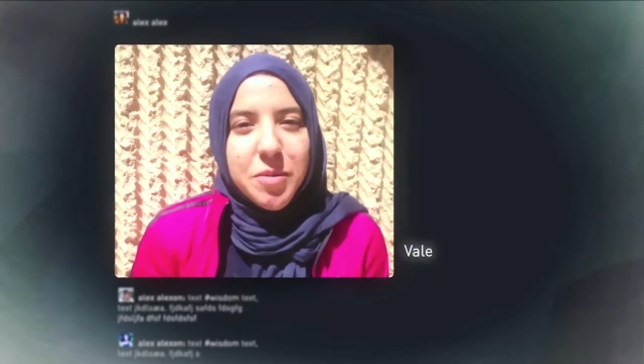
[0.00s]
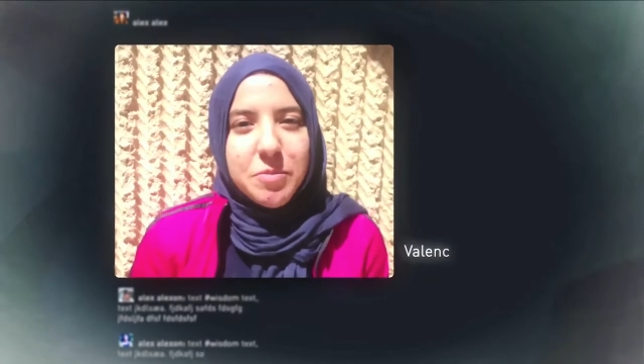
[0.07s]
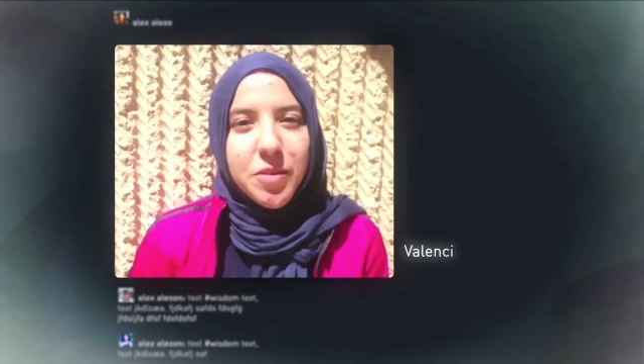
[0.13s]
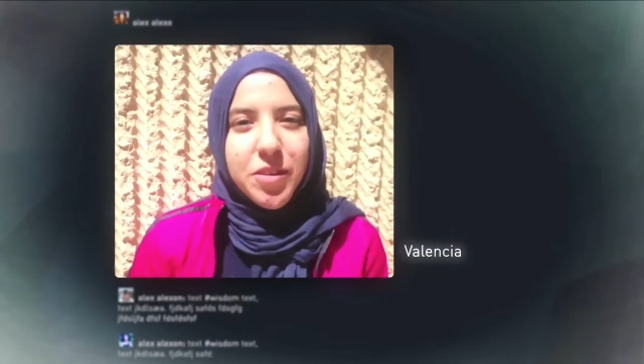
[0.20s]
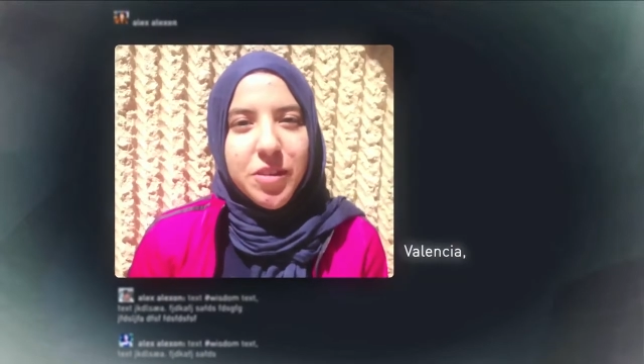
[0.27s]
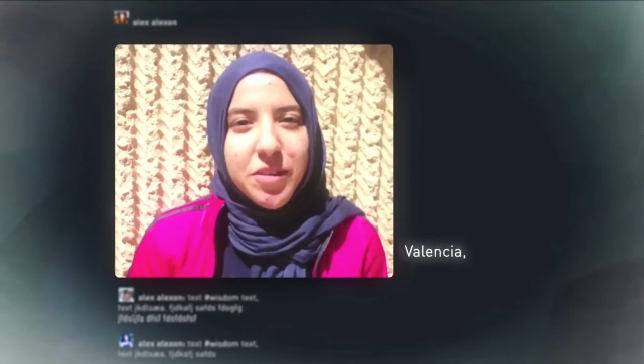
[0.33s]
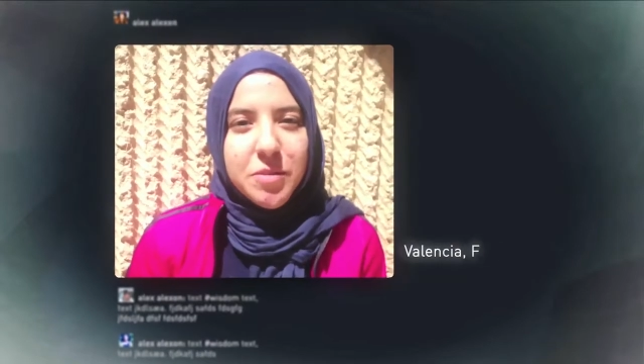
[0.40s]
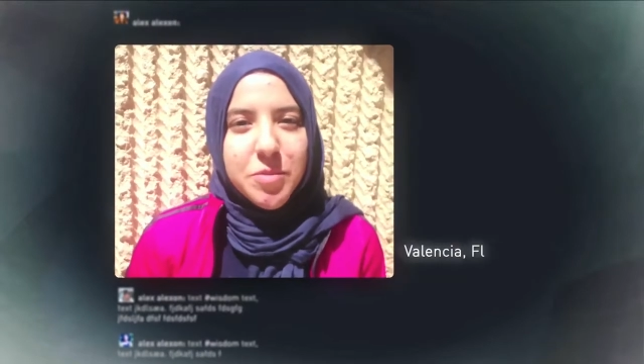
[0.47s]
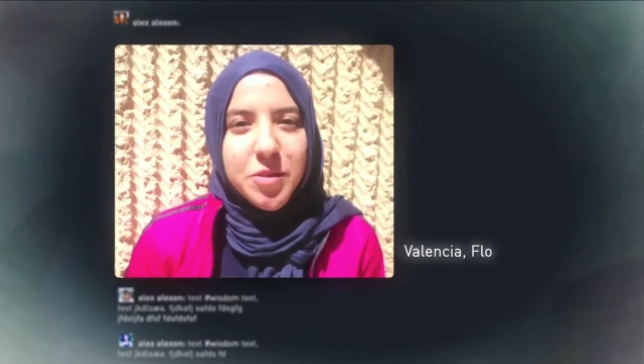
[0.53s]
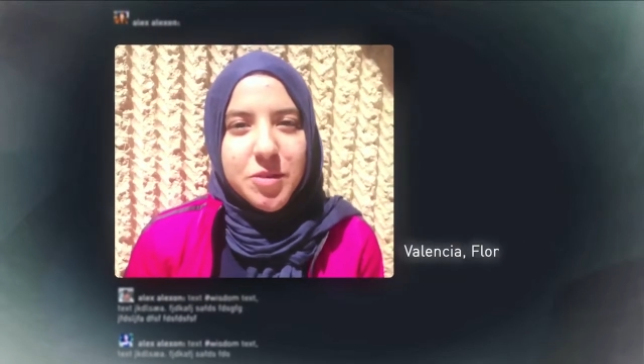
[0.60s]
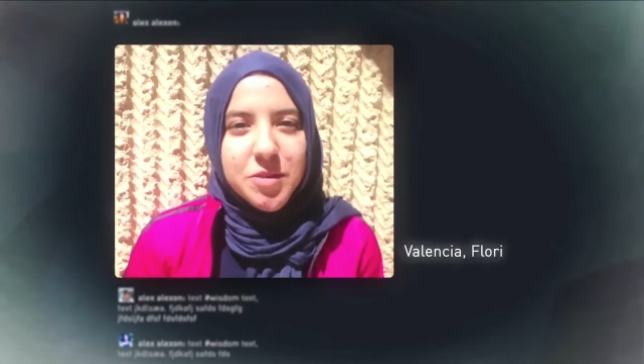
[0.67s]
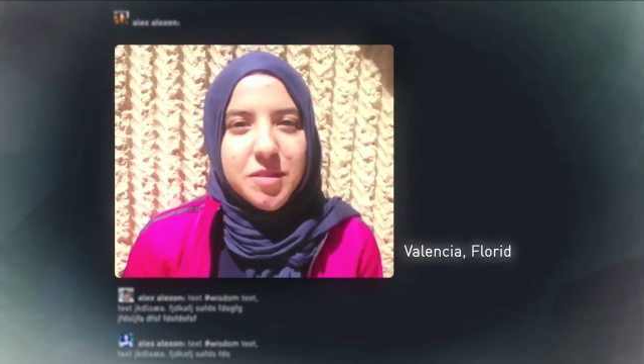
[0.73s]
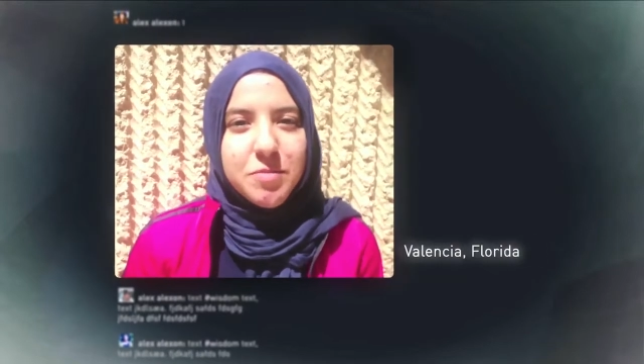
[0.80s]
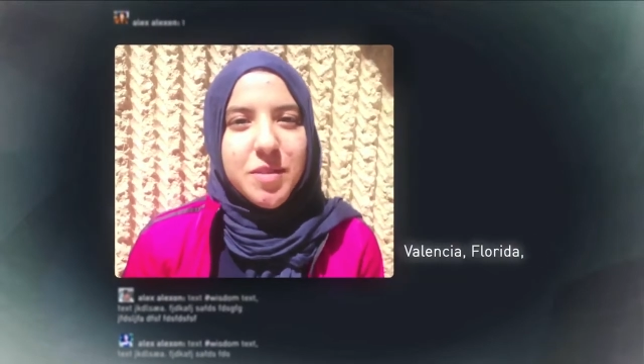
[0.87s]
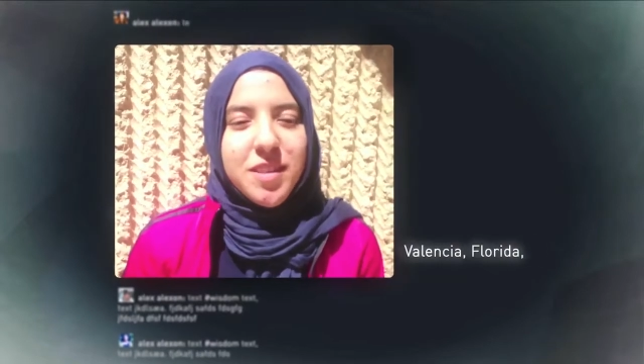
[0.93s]
my mother the
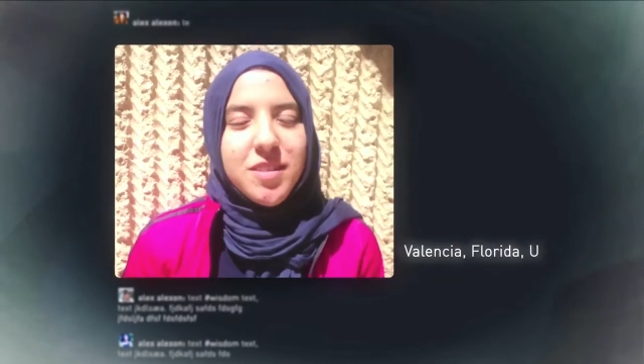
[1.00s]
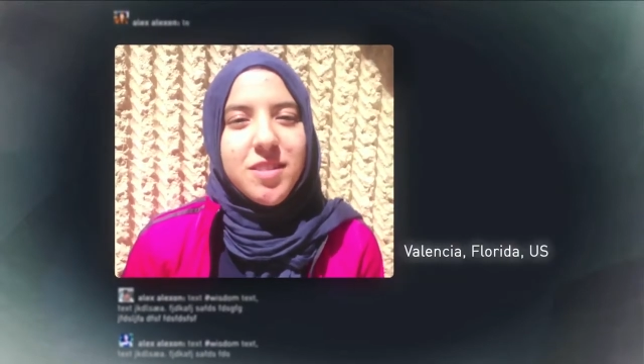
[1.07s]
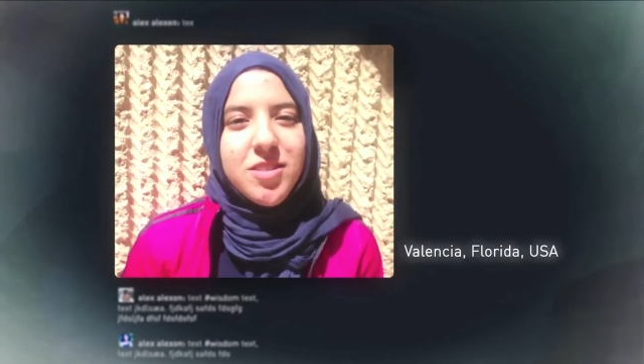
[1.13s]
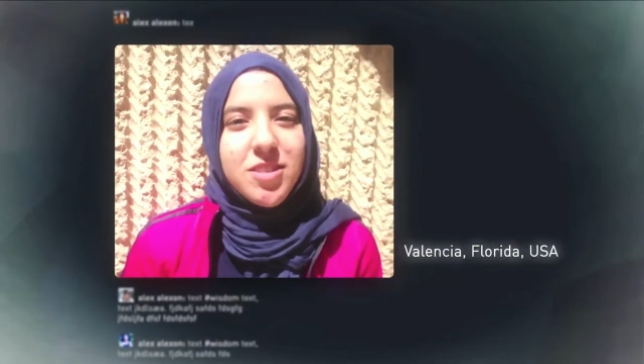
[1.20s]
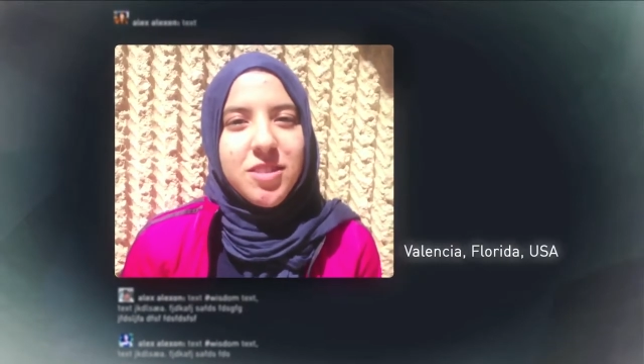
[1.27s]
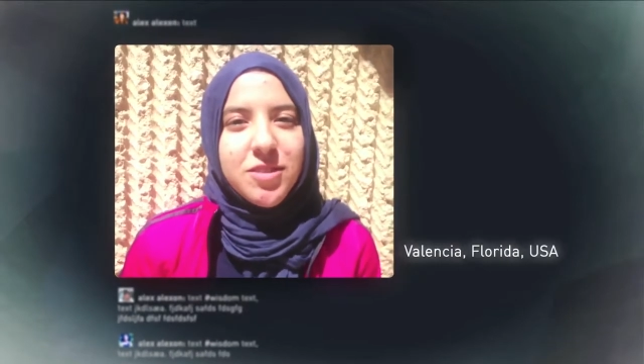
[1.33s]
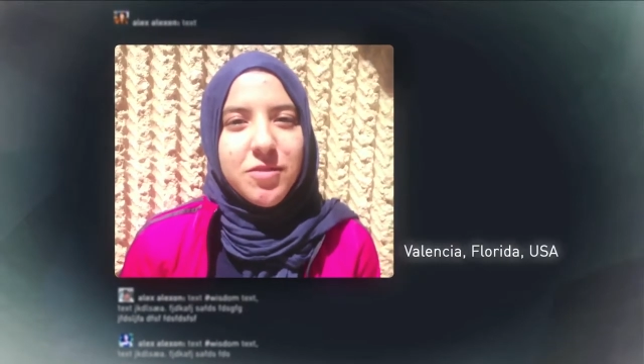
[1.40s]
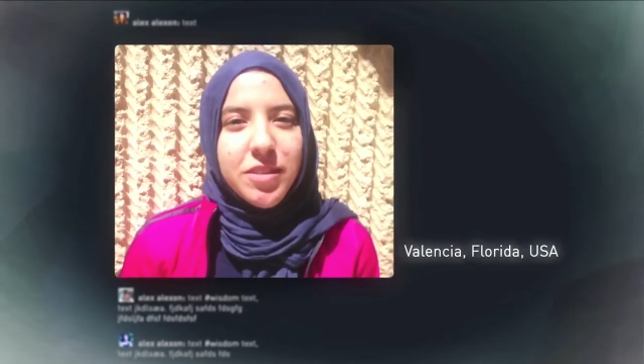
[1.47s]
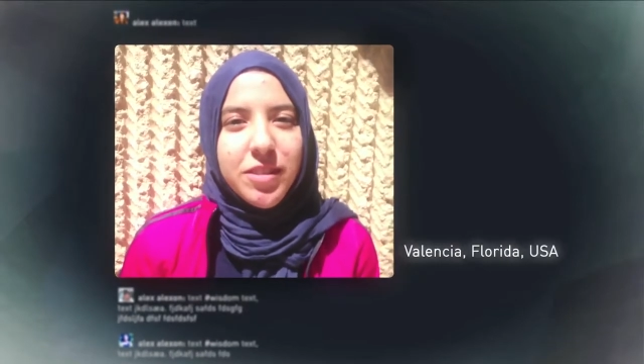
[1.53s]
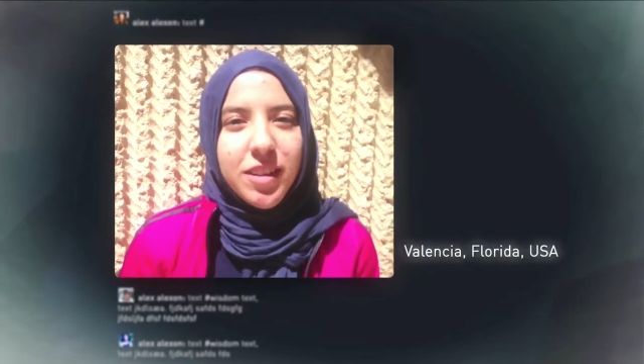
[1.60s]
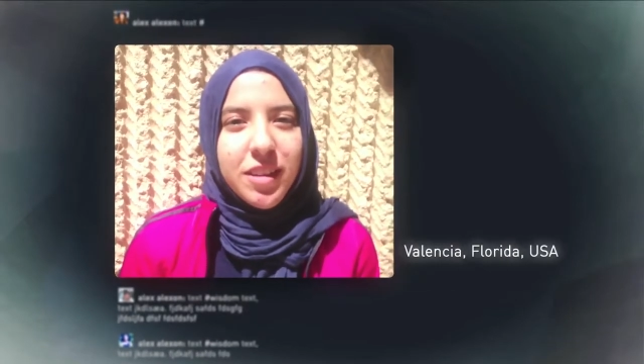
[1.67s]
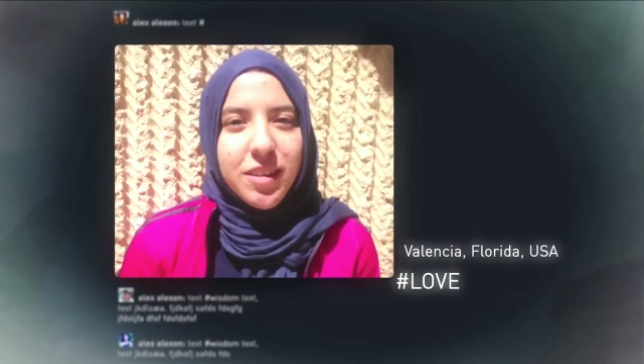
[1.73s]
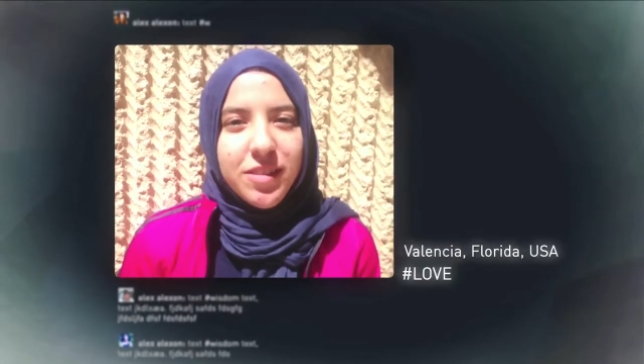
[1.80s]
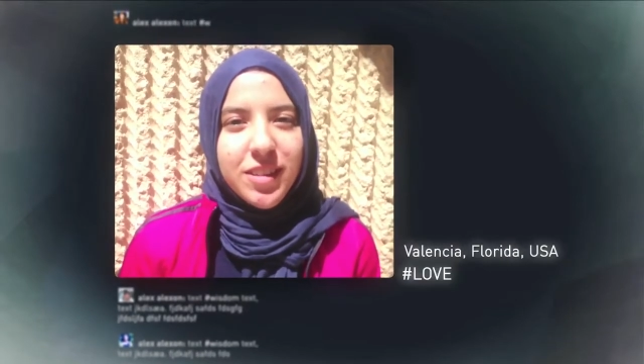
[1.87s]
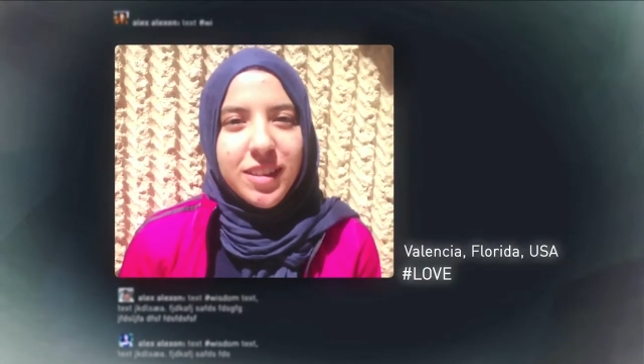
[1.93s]
most because she's very
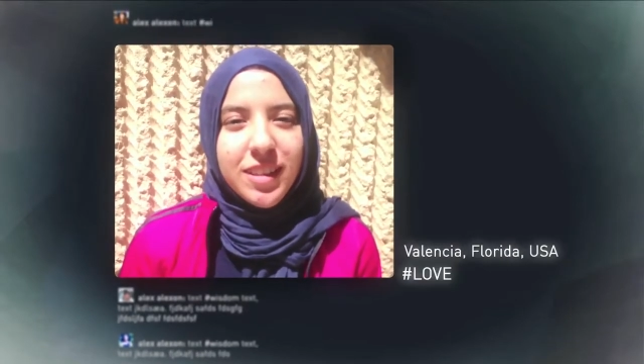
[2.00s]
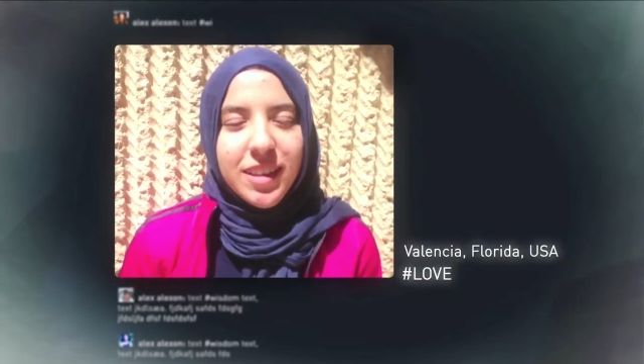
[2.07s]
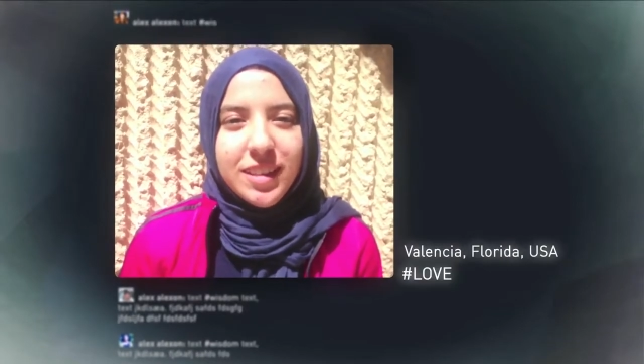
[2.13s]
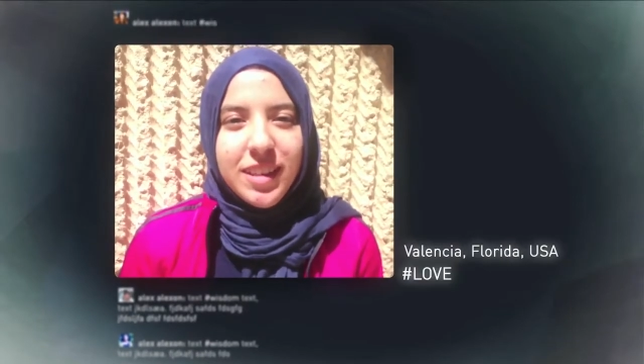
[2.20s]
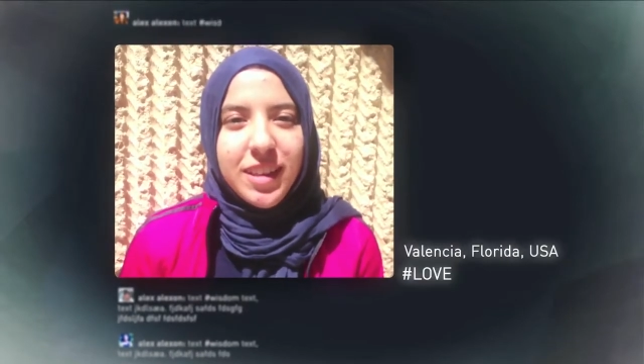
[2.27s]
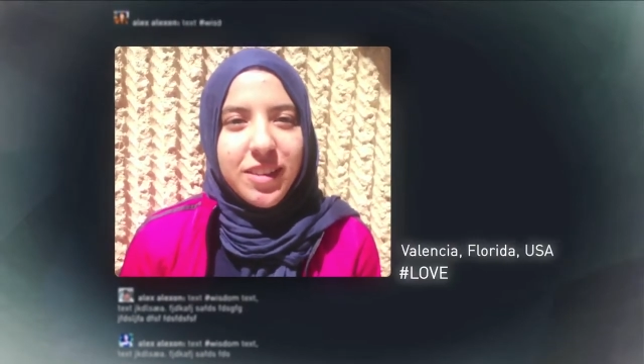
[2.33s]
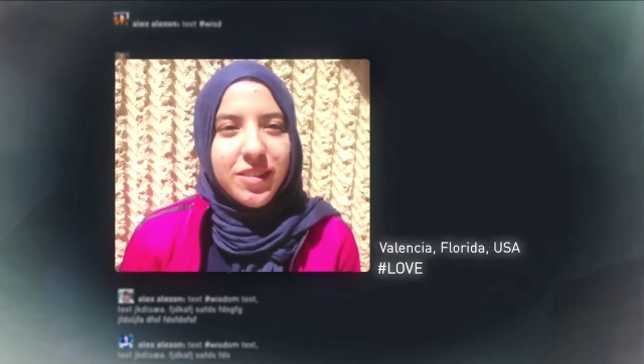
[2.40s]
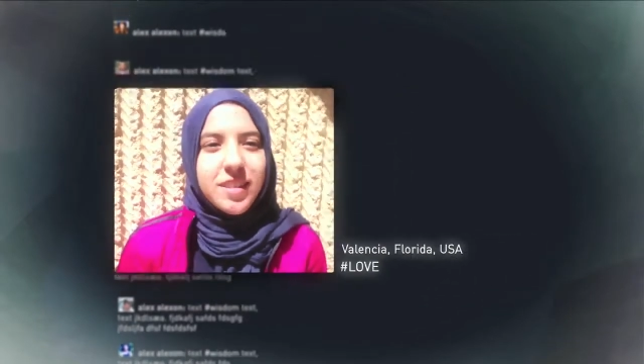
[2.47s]
loving and caring.